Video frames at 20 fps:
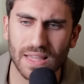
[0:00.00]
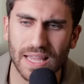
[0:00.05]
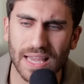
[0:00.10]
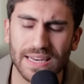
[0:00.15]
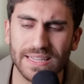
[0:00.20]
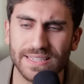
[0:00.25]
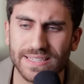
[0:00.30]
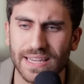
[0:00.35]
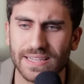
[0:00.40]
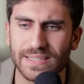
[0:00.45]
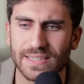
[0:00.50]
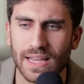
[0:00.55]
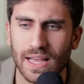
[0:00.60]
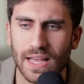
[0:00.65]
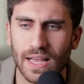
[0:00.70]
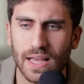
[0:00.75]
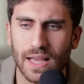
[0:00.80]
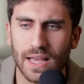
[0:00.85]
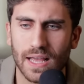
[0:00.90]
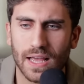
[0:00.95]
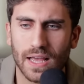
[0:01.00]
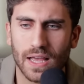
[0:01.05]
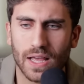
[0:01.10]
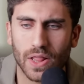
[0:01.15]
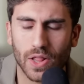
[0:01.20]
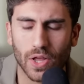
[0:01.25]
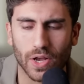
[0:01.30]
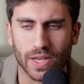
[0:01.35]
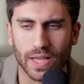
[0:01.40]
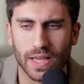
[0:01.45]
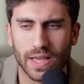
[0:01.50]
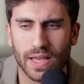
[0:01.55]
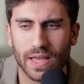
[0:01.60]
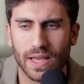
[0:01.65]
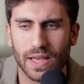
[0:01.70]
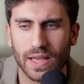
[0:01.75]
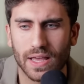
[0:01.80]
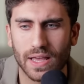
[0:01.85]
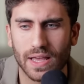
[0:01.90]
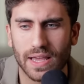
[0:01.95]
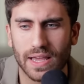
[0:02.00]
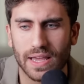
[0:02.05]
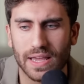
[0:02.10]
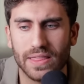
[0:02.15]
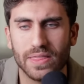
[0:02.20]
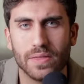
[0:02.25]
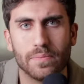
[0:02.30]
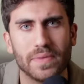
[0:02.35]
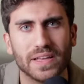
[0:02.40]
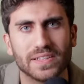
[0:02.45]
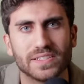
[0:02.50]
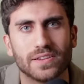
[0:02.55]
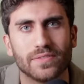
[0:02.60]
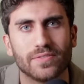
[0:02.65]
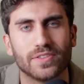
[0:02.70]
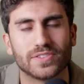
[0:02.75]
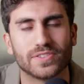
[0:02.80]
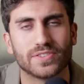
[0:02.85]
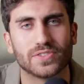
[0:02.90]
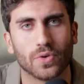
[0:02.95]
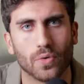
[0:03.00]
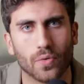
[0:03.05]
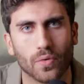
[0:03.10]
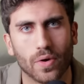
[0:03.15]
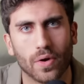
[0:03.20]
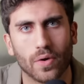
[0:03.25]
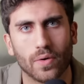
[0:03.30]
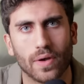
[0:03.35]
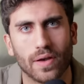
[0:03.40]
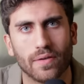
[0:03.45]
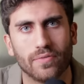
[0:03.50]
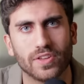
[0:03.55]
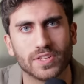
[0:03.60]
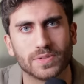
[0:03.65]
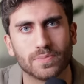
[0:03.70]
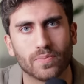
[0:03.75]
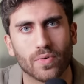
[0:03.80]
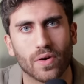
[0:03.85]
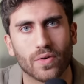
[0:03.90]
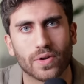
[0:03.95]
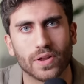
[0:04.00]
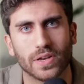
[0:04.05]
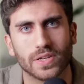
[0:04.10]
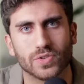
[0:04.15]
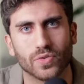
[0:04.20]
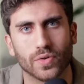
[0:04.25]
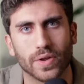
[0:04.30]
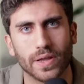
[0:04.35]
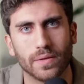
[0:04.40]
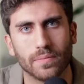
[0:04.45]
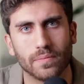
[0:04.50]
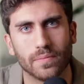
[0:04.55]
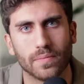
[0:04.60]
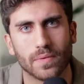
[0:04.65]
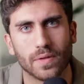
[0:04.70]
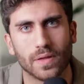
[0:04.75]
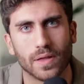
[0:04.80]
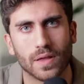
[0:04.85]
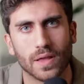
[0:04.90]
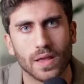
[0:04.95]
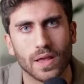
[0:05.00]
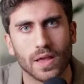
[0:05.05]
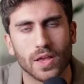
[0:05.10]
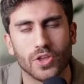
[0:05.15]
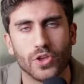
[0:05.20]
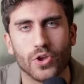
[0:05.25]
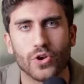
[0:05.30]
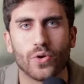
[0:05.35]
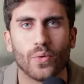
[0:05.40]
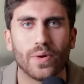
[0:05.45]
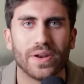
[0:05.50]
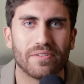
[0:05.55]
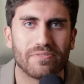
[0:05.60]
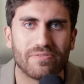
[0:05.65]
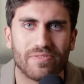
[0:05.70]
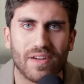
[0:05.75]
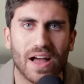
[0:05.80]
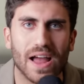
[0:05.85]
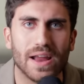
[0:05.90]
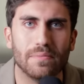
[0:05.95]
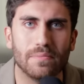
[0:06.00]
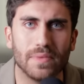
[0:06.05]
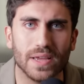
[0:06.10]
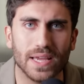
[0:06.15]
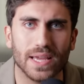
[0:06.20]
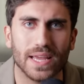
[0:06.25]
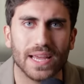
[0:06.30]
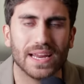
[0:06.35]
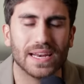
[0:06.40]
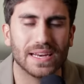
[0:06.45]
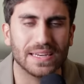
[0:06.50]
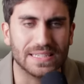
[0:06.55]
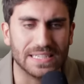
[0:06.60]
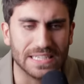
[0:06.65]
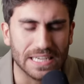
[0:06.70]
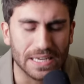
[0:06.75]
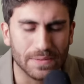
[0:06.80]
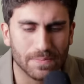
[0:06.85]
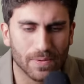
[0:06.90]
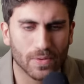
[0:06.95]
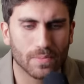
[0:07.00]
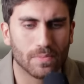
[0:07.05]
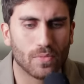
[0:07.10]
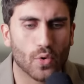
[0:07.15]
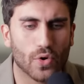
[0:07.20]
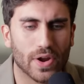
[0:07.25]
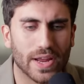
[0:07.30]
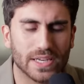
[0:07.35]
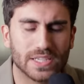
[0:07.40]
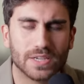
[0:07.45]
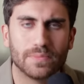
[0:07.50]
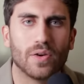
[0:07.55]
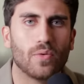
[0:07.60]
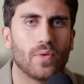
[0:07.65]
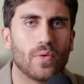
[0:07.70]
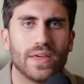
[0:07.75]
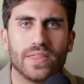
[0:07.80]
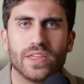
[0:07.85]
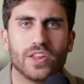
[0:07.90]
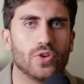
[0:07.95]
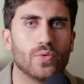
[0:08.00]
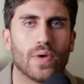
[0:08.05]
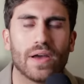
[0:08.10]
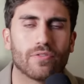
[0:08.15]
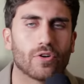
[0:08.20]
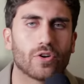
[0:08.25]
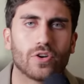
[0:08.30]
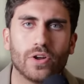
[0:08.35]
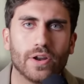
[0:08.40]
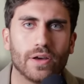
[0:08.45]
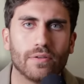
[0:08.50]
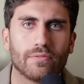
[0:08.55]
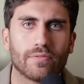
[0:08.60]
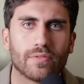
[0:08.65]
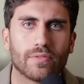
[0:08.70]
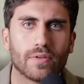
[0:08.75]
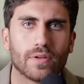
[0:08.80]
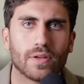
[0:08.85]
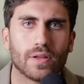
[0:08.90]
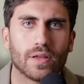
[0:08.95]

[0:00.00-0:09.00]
And he says, look, in the midst of the sorrow of this broken dream, you're going to find me in a deeper, more intimate way than you ever could have.